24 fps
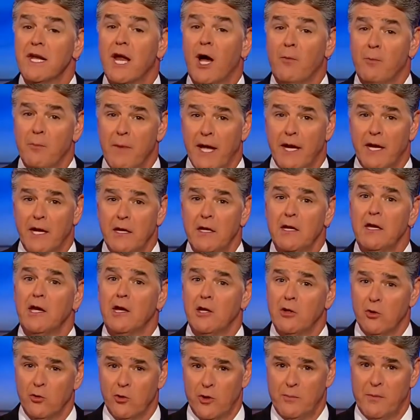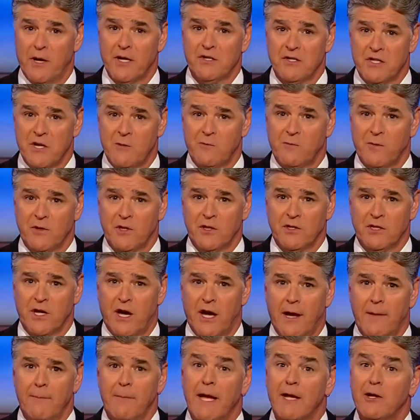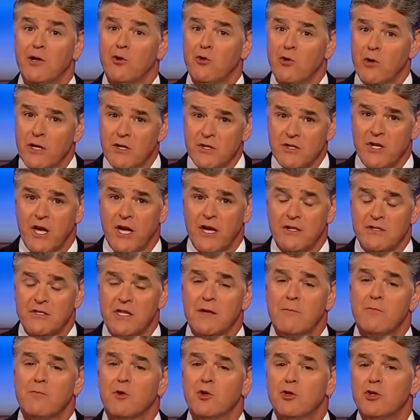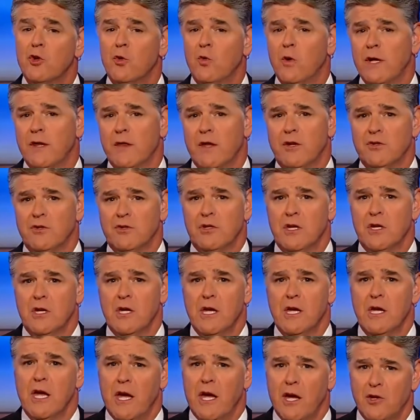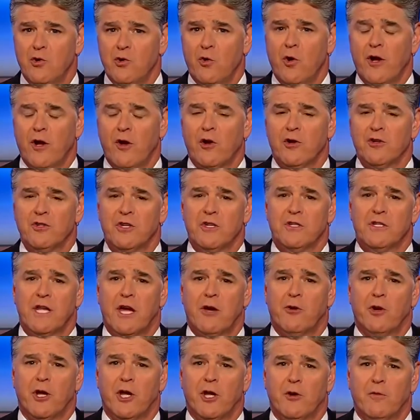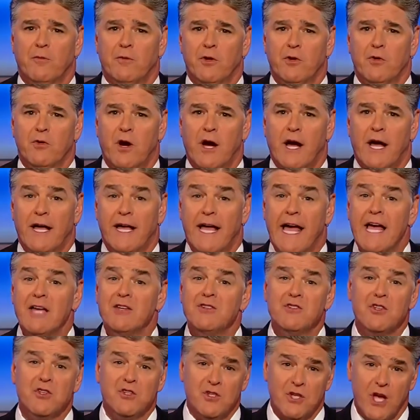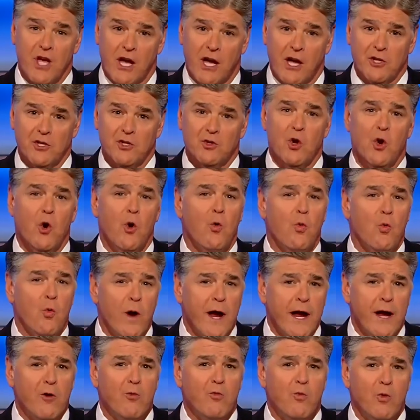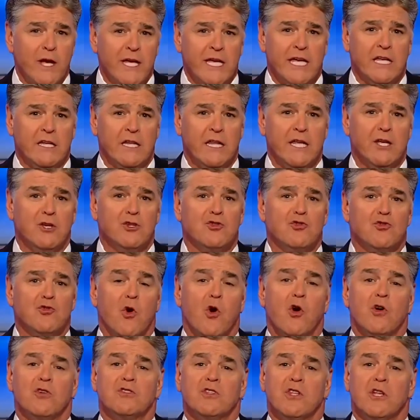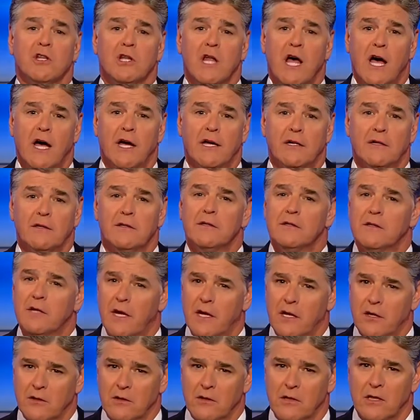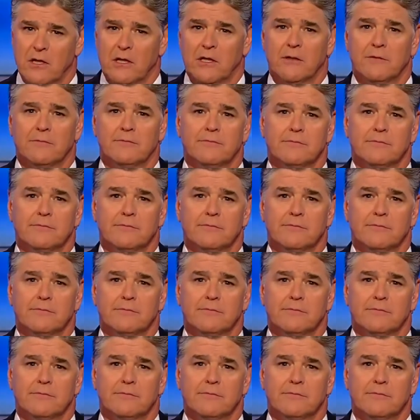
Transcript: Now, many, including myself at the time, had criticized him for doing this, and during our sit-down interview, I asked Assange where WikiLeaks draws the line. Take a look.